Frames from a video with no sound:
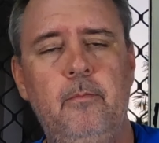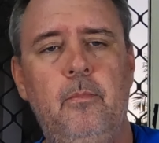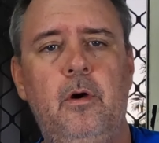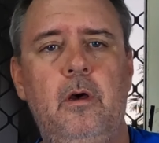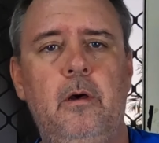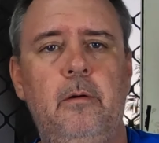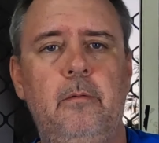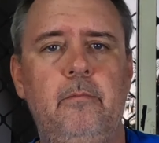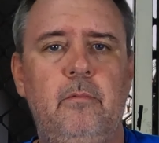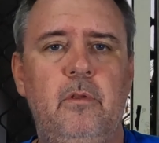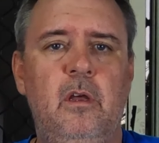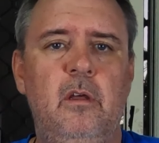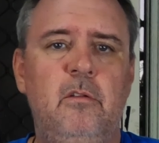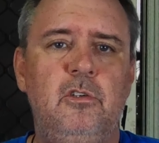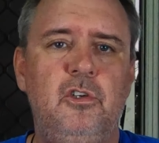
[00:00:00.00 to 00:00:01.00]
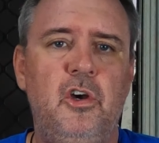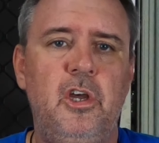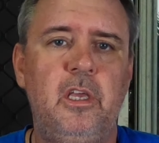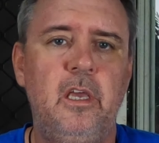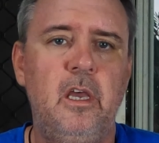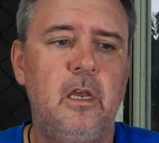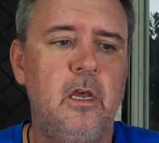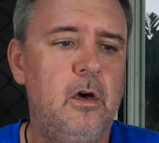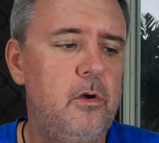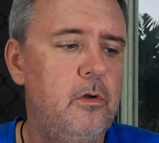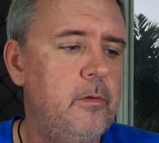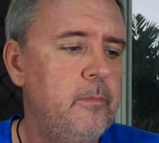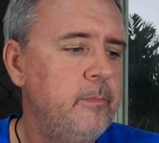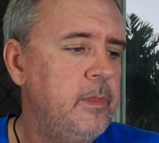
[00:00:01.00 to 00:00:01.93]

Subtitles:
by a giant gecko,